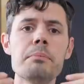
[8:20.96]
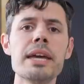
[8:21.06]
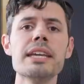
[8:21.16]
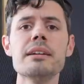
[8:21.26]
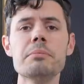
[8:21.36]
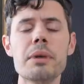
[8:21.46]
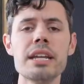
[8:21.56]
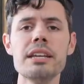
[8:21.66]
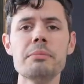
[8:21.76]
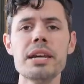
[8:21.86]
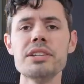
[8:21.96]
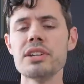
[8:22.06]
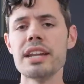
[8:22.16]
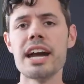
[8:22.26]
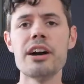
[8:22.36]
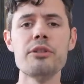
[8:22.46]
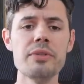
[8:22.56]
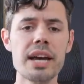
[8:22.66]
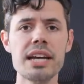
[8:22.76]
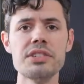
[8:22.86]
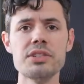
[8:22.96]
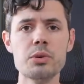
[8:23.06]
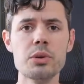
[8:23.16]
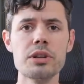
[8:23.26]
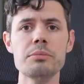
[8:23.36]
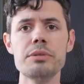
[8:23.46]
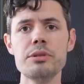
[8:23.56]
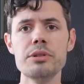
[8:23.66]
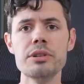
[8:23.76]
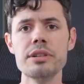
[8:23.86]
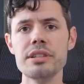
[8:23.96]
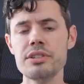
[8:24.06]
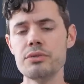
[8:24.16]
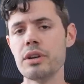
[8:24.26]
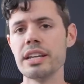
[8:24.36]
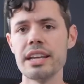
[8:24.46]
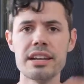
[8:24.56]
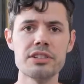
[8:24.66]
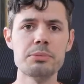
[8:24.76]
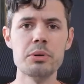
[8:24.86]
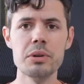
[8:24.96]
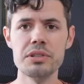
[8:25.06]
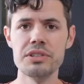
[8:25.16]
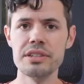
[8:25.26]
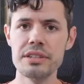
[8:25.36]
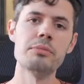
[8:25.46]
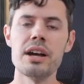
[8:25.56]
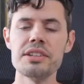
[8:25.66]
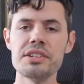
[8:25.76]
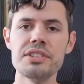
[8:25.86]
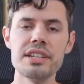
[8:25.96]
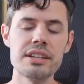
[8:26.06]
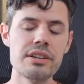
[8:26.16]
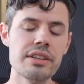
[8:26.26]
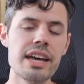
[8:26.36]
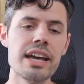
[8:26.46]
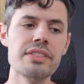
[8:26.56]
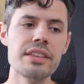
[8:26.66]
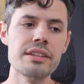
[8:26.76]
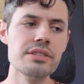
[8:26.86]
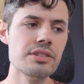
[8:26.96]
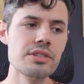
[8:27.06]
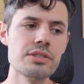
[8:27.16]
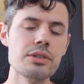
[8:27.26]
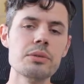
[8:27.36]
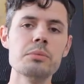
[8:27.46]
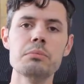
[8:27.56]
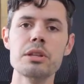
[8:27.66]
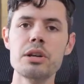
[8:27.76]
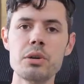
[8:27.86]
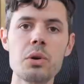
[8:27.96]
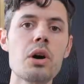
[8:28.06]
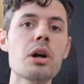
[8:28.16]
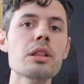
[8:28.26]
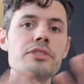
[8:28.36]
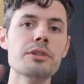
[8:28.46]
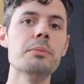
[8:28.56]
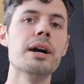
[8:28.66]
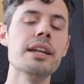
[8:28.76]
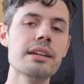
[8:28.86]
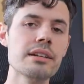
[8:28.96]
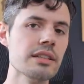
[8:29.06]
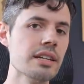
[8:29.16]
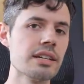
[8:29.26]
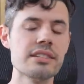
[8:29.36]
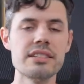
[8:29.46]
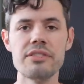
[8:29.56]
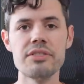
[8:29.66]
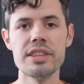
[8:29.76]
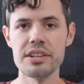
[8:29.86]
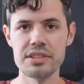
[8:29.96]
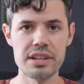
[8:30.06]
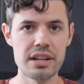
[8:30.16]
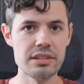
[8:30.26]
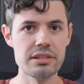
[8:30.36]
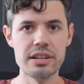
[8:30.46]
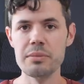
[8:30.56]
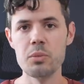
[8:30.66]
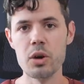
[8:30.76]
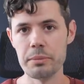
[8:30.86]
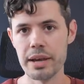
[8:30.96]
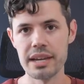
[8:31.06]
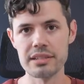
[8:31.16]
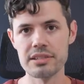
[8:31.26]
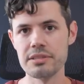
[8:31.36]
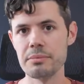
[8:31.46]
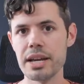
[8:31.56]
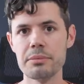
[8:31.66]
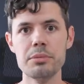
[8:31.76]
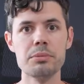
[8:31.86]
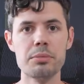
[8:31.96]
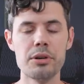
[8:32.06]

making money based on how fast fast your computer is running exports and processing and all that, then just don't blow all of your money on like a $7,000 M1 Max MacBook